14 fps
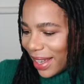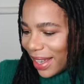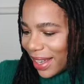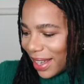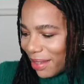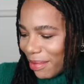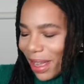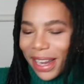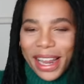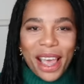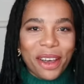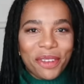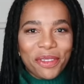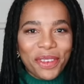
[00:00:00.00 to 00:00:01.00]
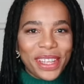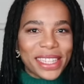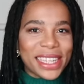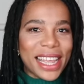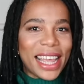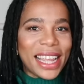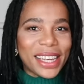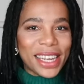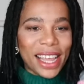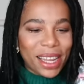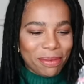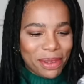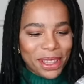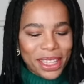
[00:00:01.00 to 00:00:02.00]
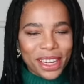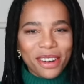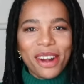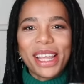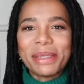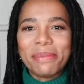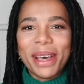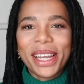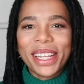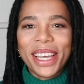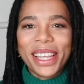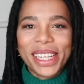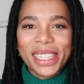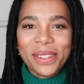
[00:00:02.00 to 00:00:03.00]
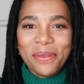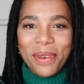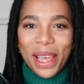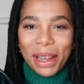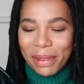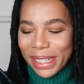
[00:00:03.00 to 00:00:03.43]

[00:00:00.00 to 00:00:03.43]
um, an outfit, and I'll put the crossbody on as well.